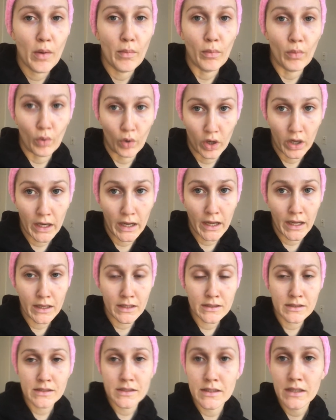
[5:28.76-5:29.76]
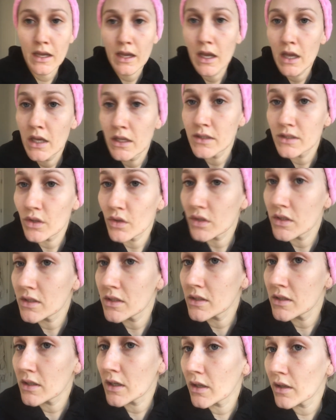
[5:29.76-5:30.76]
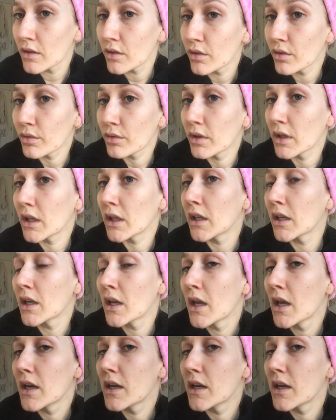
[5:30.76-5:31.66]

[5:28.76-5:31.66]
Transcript: mornings. So this is day 3.